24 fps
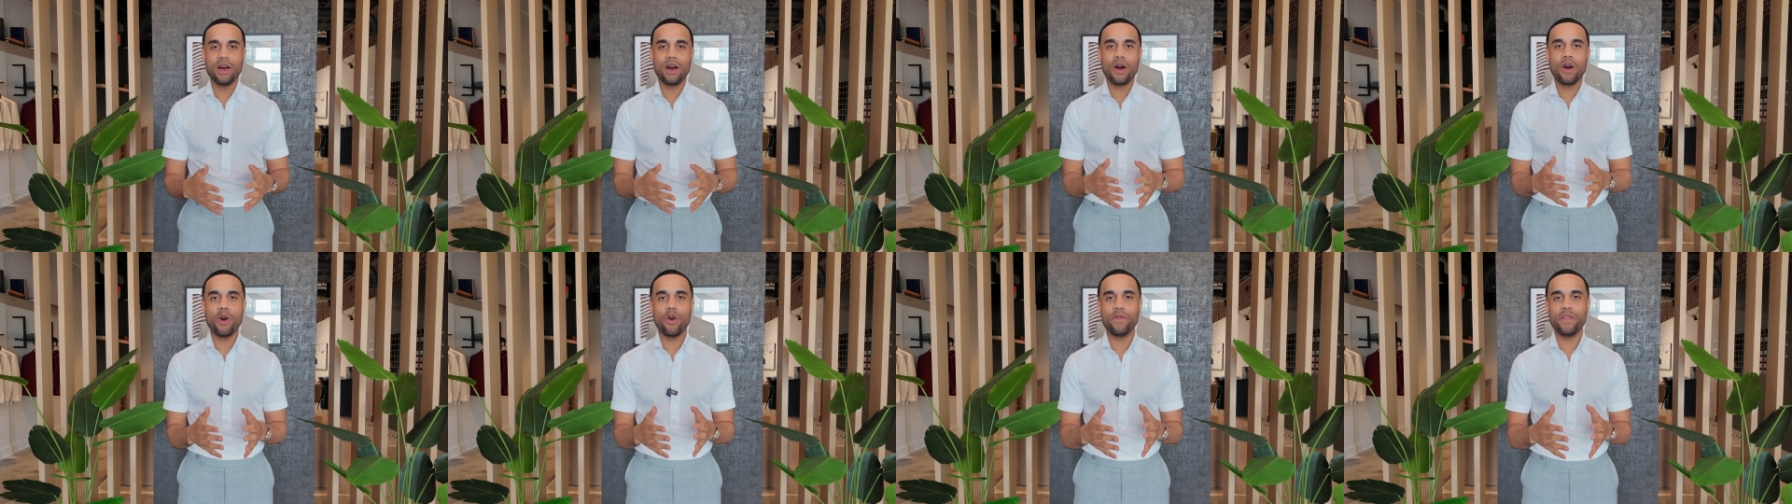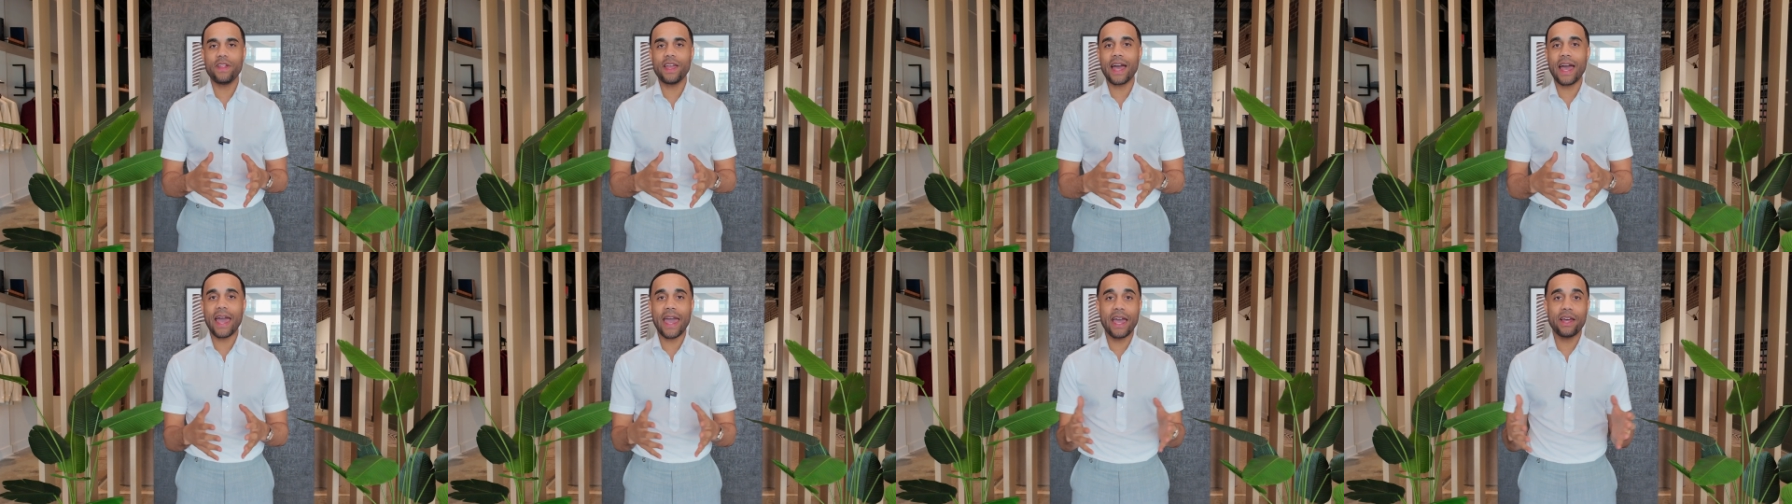
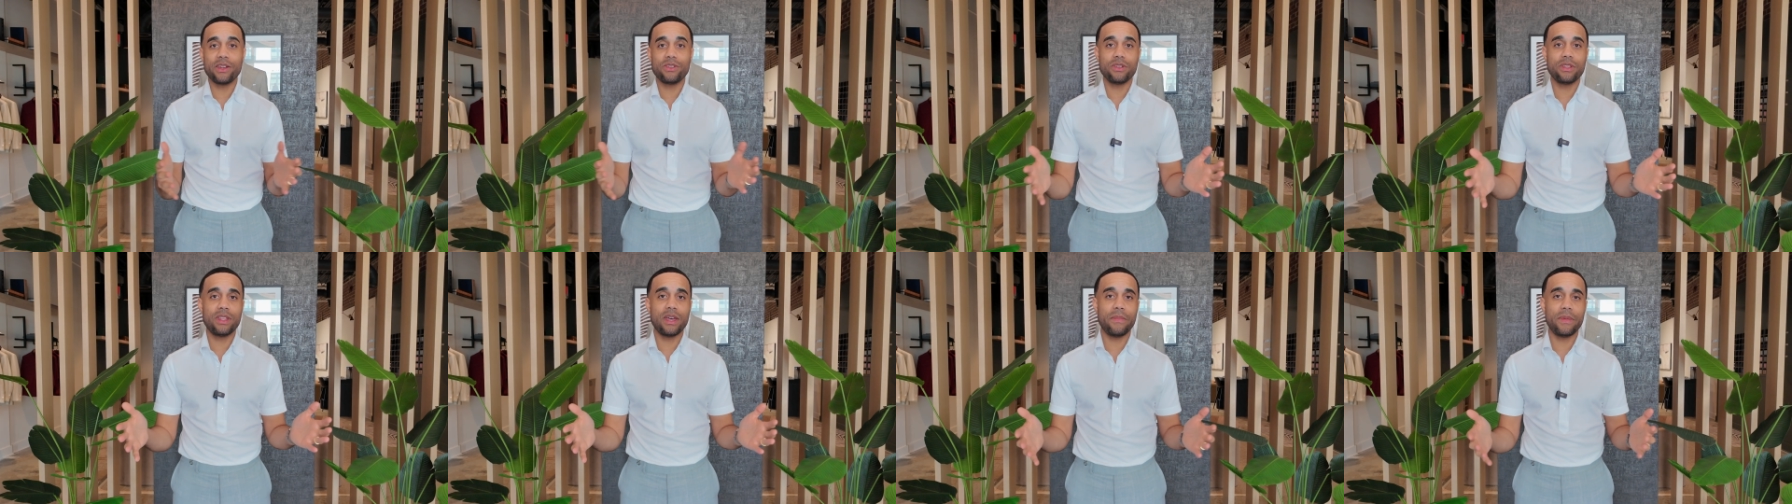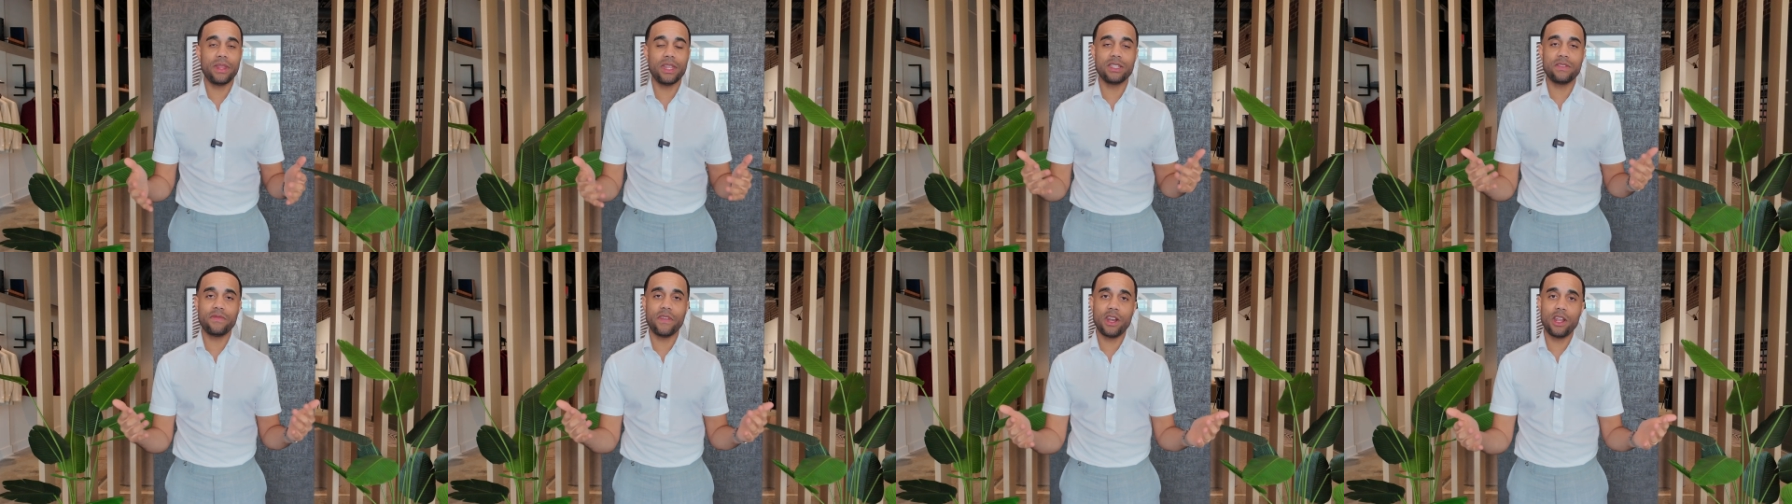Hopefully I answered them in
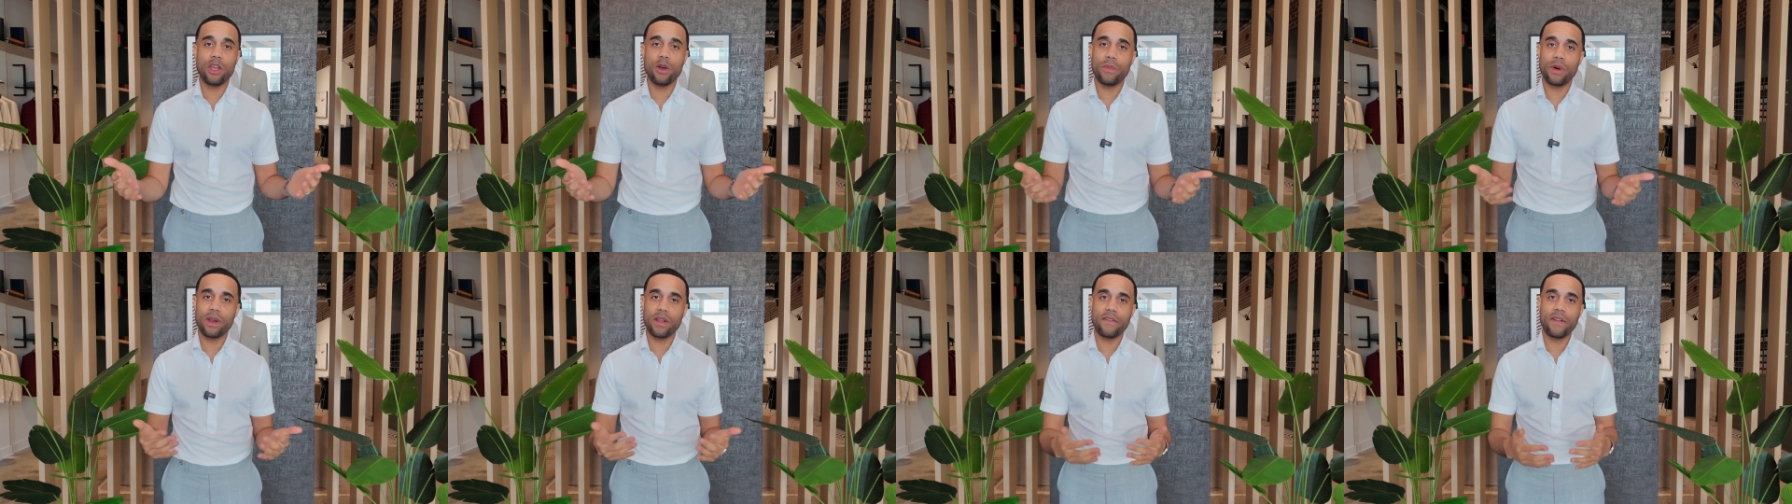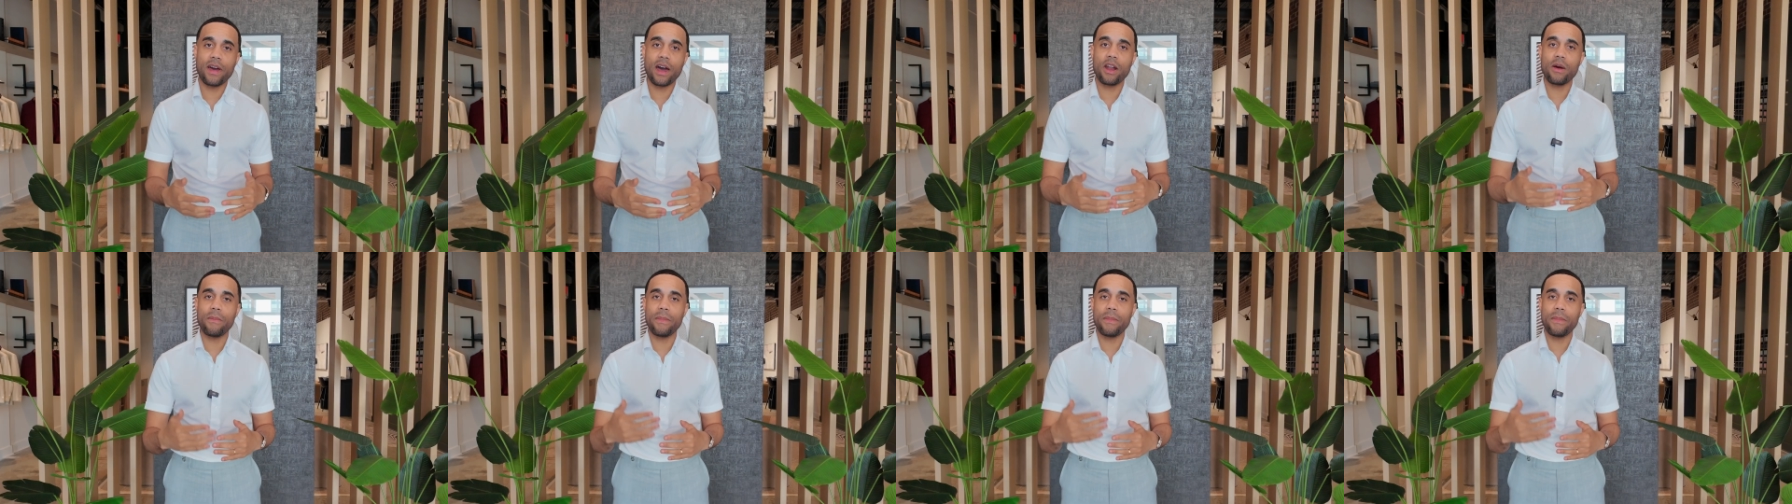this video, but if not,